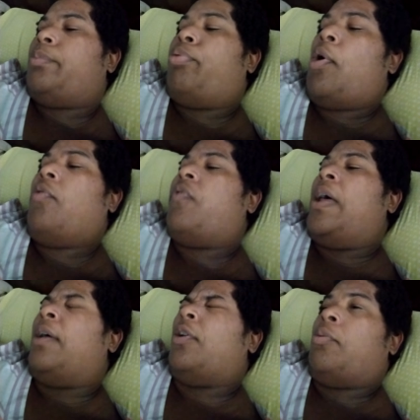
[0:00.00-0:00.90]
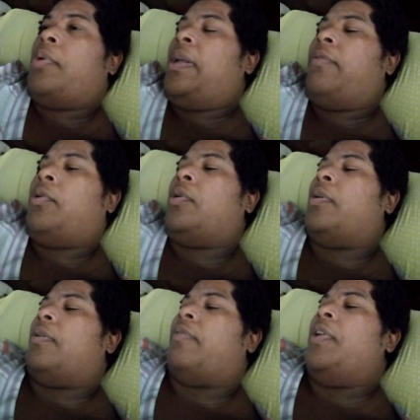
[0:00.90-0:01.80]
profile or whatever
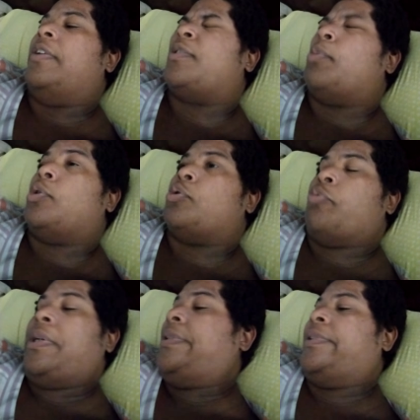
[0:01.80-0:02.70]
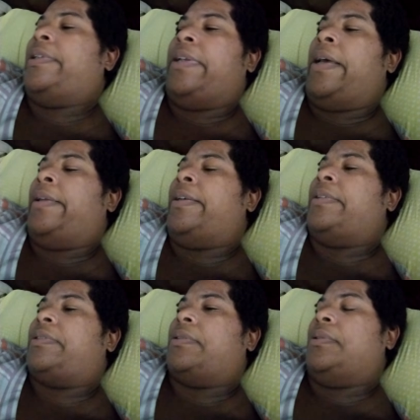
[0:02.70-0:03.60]
of his most recent I
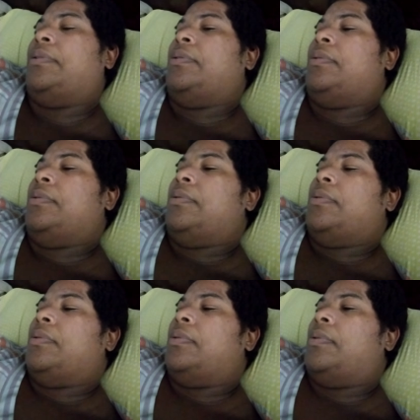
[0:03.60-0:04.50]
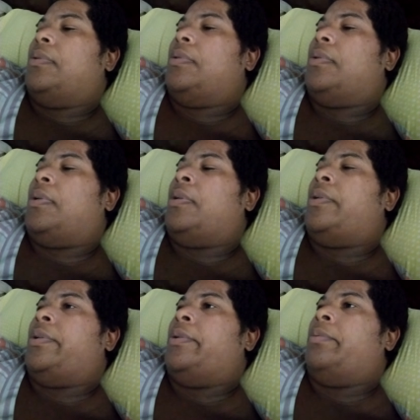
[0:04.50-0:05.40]
guess
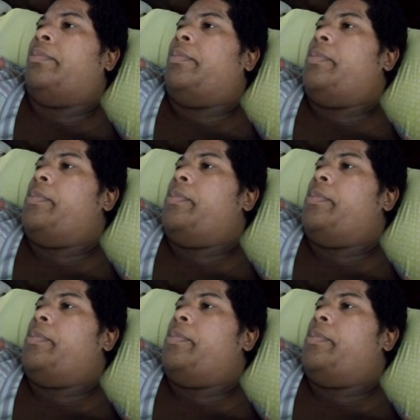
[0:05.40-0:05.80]
um